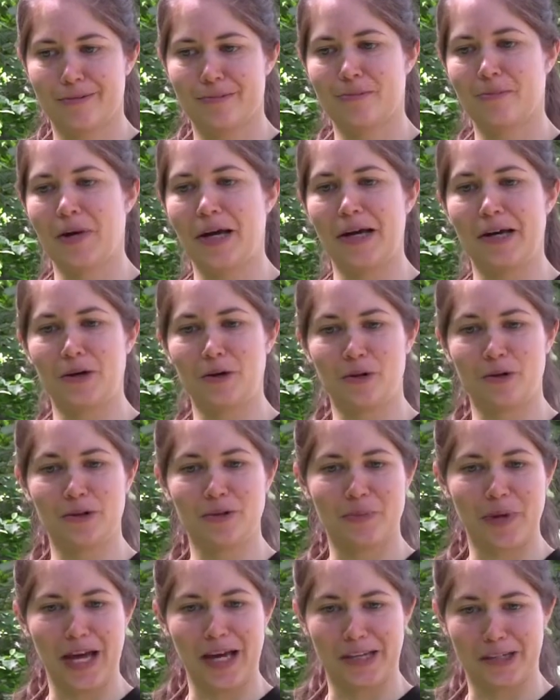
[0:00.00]
My
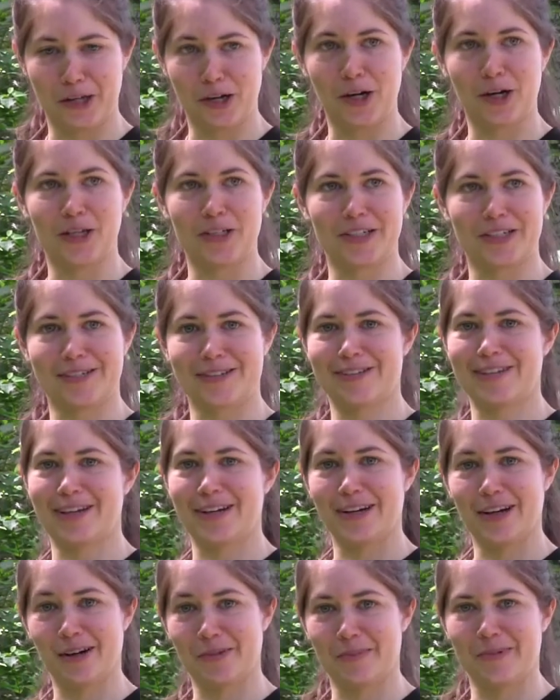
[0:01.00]
old backyard in
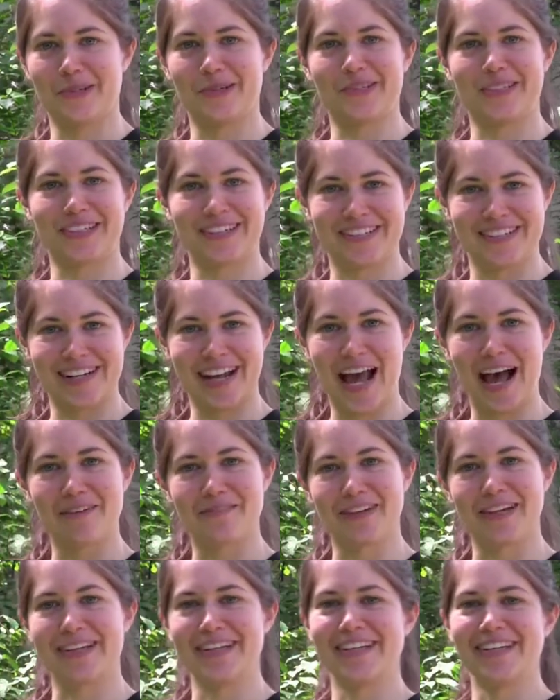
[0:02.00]
St. Albert didn't
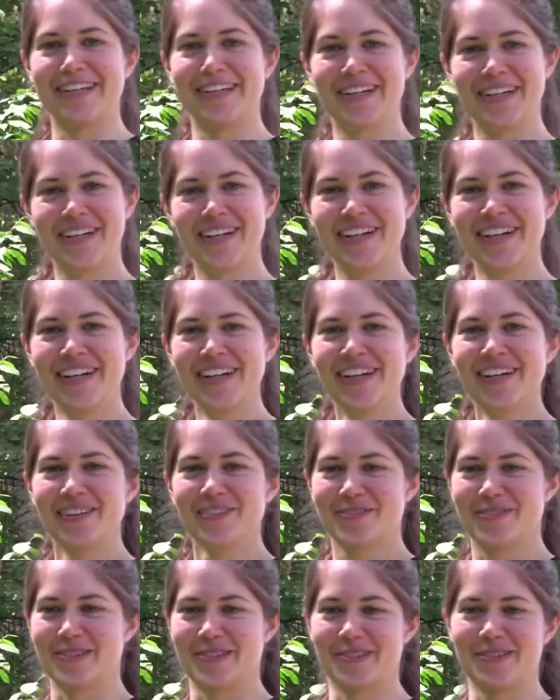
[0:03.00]
have any
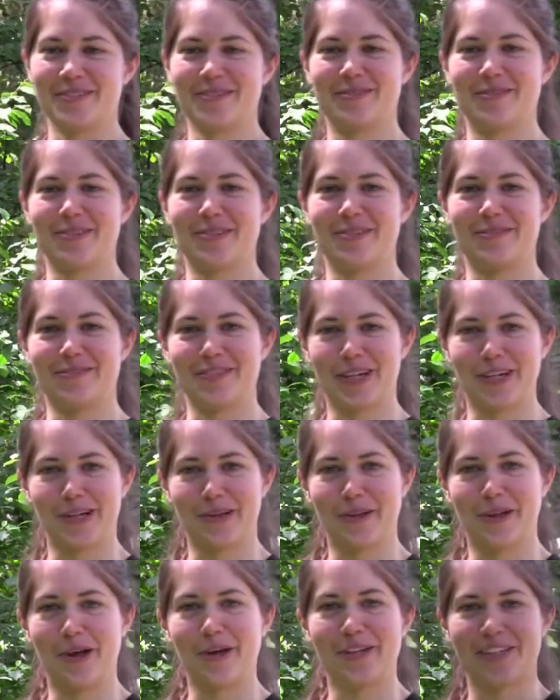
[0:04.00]
for a
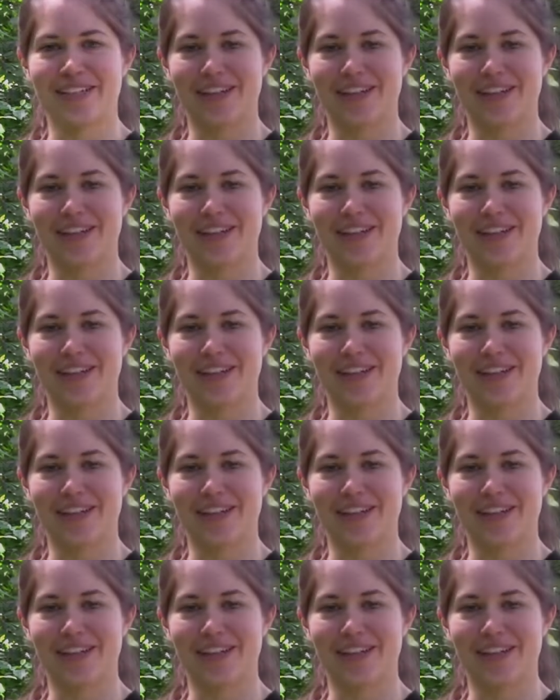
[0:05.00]
very long